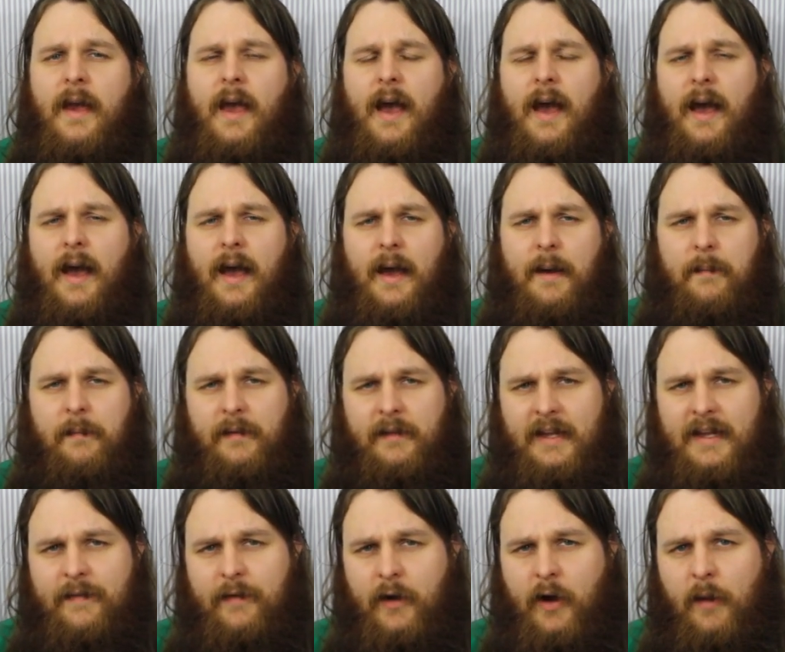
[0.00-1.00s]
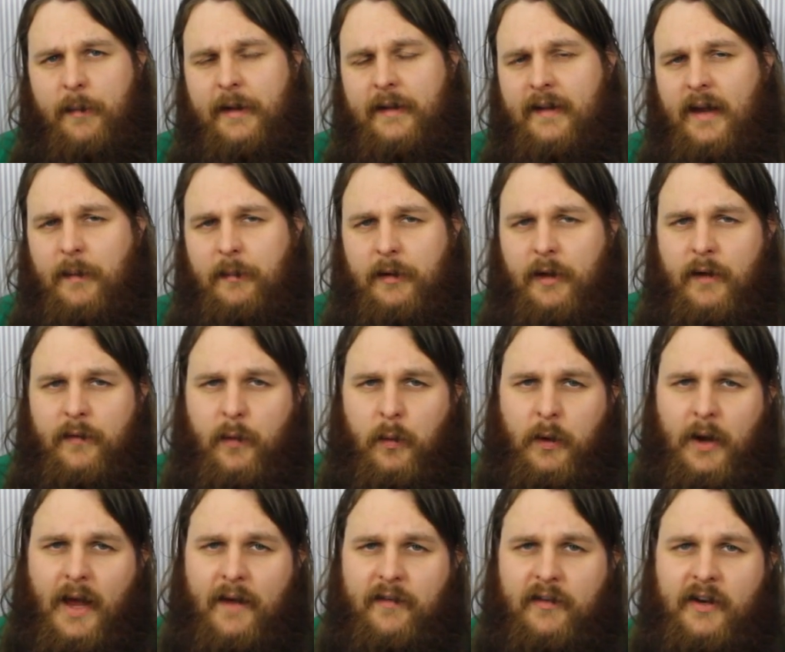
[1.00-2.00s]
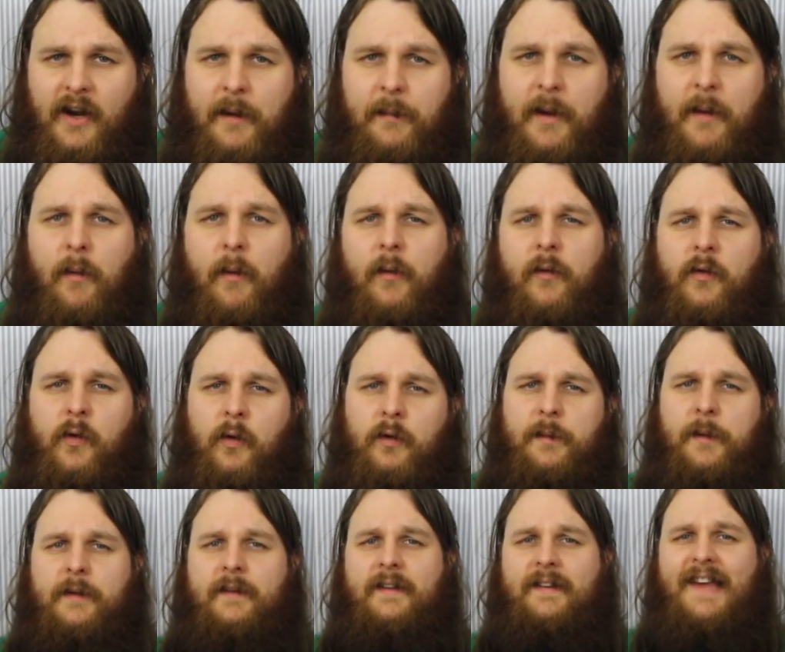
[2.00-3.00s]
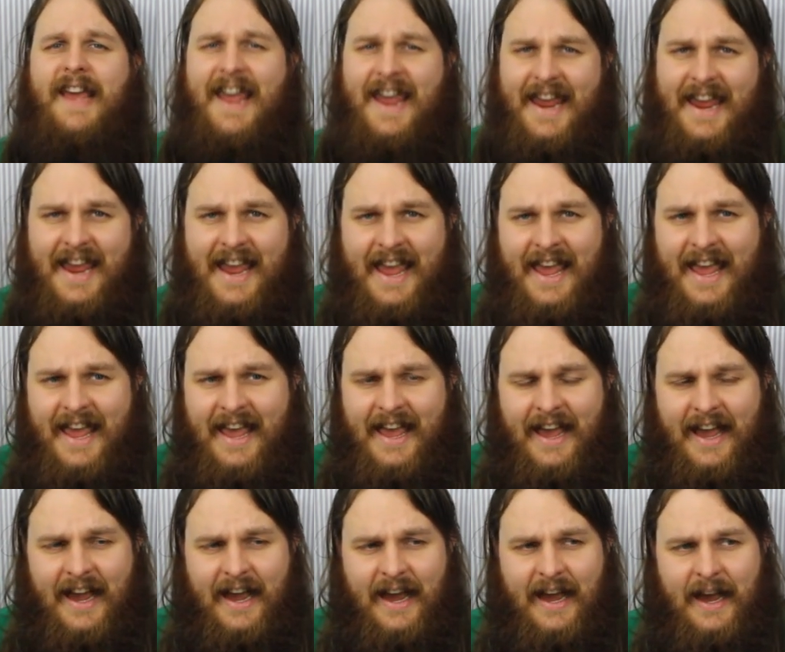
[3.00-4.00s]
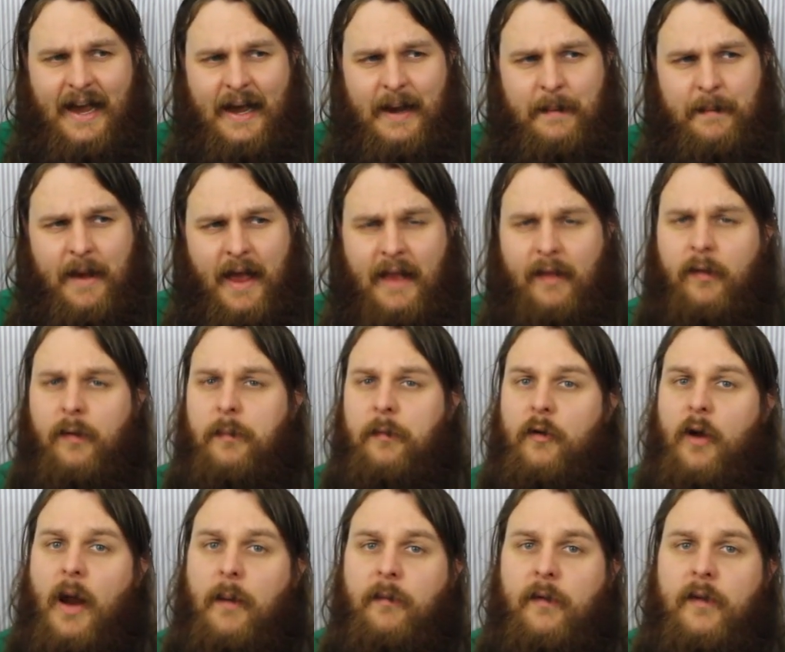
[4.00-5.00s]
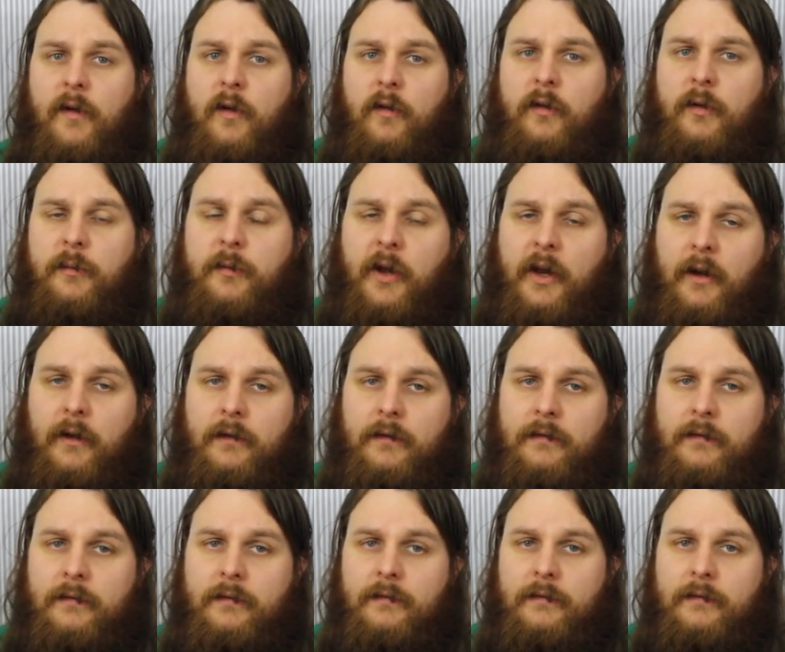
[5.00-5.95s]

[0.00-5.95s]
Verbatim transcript: Uh, leave a comment down below if you want to have a chat about what we've talked about today. Um, and subscribe to the YouTube channel.